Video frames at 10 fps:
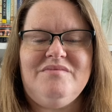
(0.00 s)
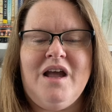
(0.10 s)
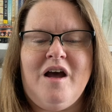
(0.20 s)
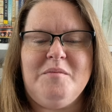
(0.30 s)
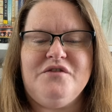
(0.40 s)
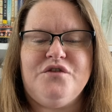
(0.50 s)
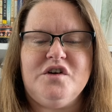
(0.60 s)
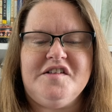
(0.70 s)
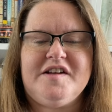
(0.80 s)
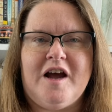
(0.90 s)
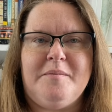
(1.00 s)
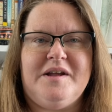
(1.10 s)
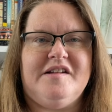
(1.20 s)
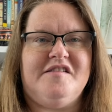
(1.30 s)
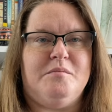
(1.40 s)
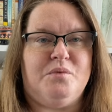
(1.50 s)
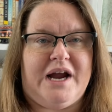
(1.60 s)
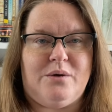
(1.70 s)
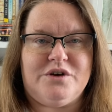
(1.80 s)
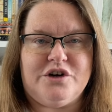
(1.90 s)
Um, first up is
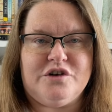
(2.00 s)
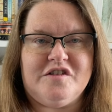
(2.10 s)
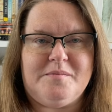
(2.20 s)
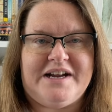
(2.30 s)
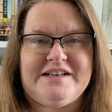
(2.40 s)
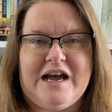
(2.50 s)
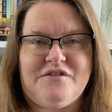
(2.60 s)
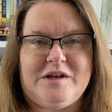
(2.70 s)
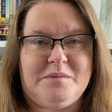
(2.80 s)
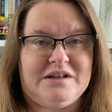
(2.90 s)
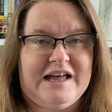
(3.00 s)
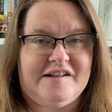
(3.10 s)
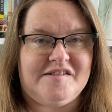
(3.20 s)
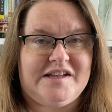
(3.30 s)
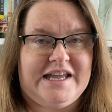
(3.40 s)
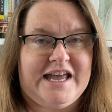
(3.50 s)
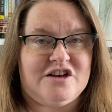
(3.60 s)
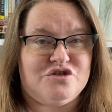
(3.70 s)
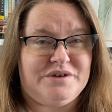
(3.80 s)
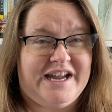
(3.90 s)
Brown Girls by Daphne Palasi
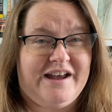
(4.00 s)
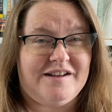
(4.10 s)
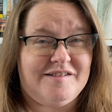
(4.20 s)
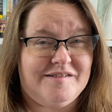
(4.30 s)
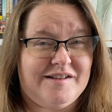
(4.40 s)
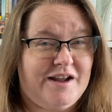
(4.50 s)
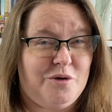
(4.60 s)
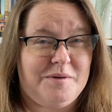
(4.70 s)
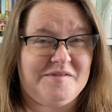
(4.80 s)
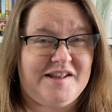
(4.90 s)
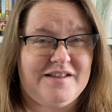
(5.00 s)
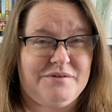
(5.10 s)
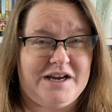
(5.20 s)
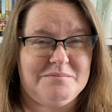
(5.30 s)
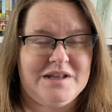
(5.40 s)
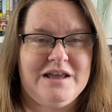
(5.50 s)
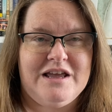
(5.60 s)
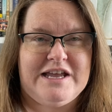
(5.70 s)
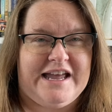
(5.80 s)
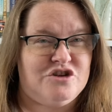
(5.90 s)
Andreades. I hope I'm saying that right.
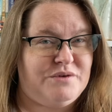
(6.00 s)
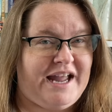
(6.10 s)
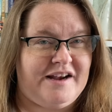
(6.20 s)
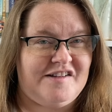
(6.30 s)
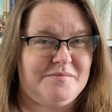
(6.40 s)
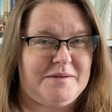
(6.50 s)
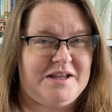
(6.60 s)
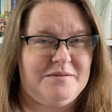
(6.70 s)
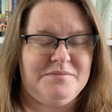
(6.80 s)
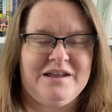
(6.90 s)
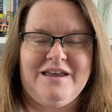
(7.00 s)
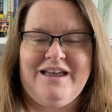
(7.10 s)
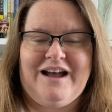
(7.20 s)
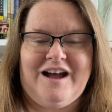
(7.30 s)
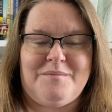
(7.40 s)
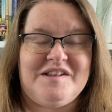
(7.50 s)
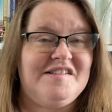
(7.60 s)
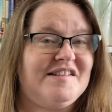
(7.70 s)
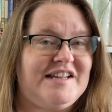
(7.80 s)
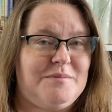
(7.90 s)
Andreades, maybe. Um, this
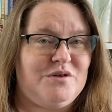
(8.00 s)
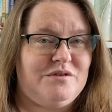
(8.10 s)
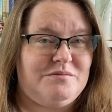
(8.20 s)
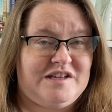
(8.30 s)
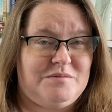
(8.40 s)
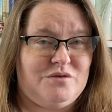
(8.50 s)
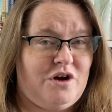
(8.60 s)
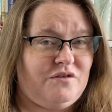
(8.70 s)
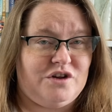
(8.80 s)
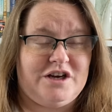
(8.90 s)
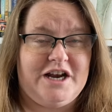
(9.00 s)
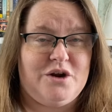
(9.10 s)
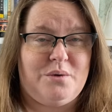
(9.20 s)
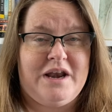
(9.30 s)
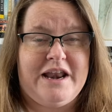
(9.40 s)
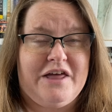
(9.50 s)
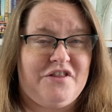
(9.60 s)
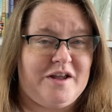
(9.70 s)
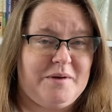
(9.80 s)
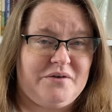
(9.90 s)
is a debut debut novel, and I know
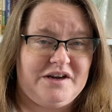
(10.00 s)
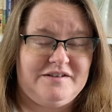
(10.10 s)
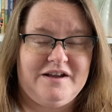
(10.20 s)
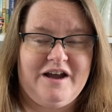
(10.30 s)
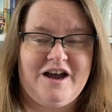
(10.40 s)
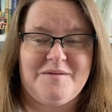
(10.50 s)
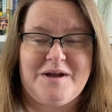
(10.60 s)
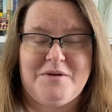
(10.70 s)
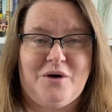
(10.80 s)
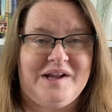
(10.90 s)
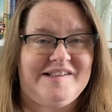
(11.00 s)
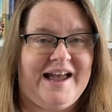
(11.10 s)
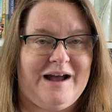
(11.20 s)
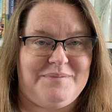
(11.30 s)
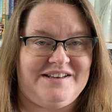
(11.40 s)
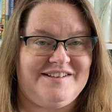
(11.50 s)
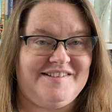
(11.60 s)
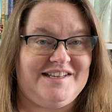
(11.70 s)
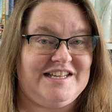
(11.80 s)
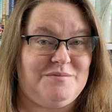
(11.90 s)
nothing about it. Um, I'm always happy to
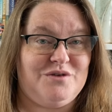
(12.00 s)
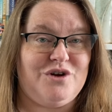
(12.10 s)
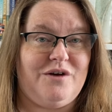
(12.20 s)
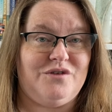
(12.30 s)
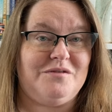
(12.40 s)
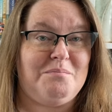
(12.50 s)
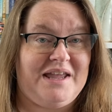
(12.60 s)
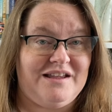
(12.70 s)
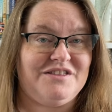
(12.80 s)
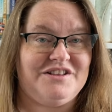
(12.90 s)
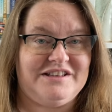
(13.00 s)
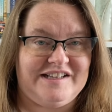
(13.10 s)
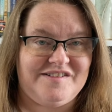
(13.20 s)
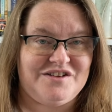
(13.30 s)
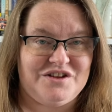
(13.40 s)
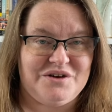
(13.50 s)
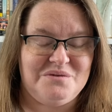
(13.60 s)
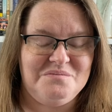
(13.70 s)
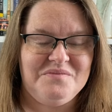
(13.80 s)
see debut novels make the list, though.